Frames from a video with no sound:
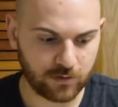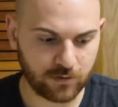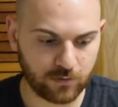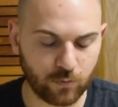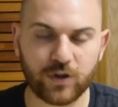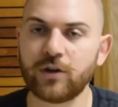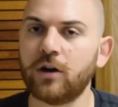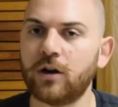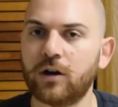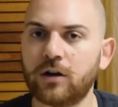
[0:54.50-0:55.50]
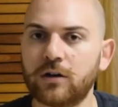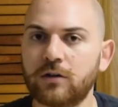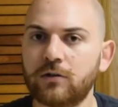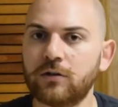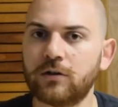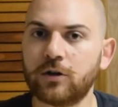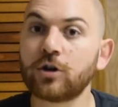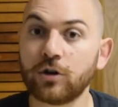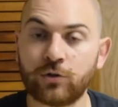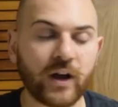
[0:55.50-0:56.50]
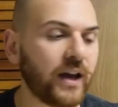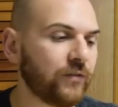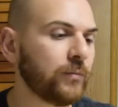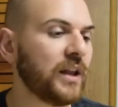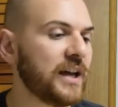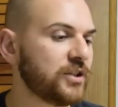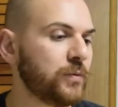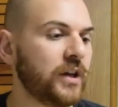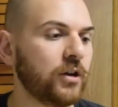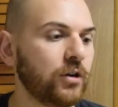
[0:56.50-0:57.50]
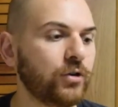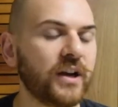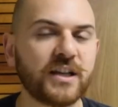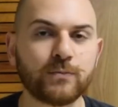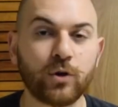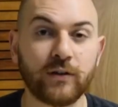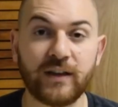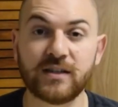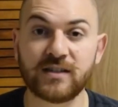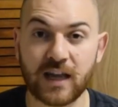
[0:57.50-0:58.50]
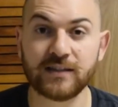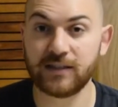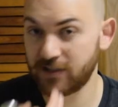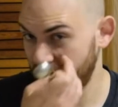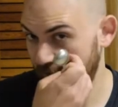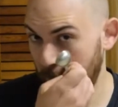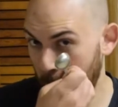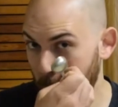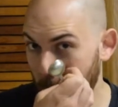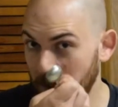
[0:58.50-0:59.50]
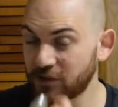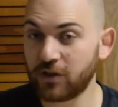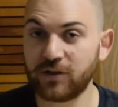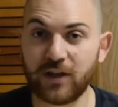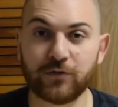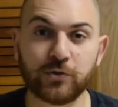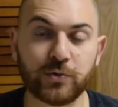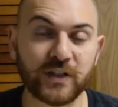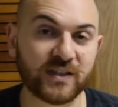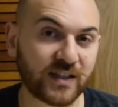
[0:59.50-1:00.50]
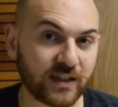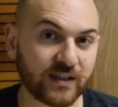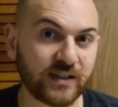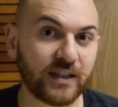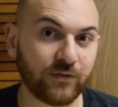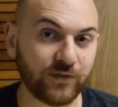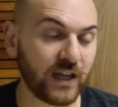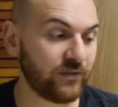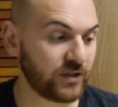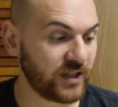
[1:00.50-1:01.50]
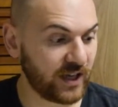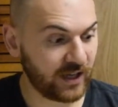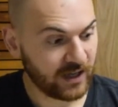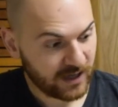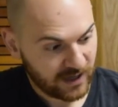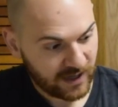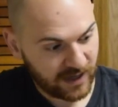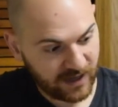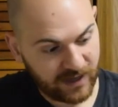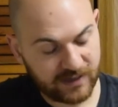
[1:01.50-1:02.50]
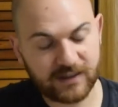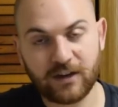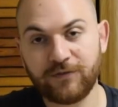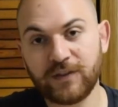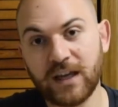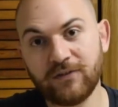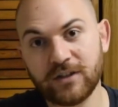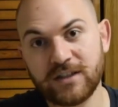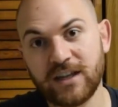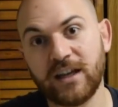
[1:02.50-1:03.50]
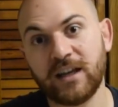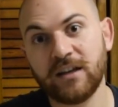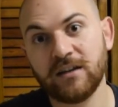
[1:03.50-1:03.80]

with our Earl Grey from last week. Earl Grey is more of a scented tea. So the difference between a scented tea and a flavored tea is a flavored tea,